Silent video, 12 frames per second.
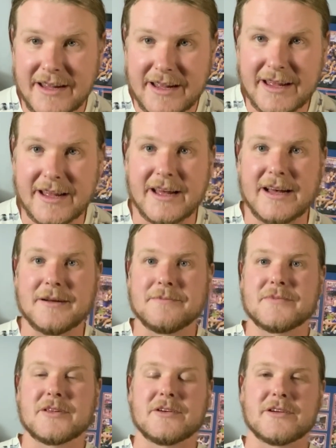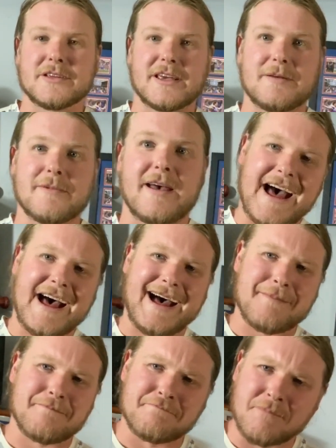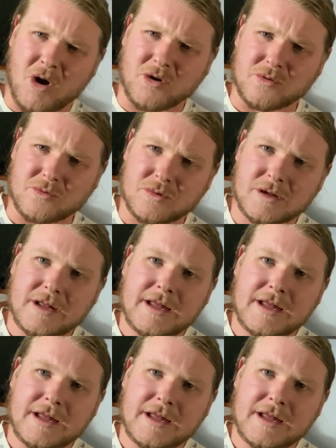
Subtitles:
Good on you, eBay. Model.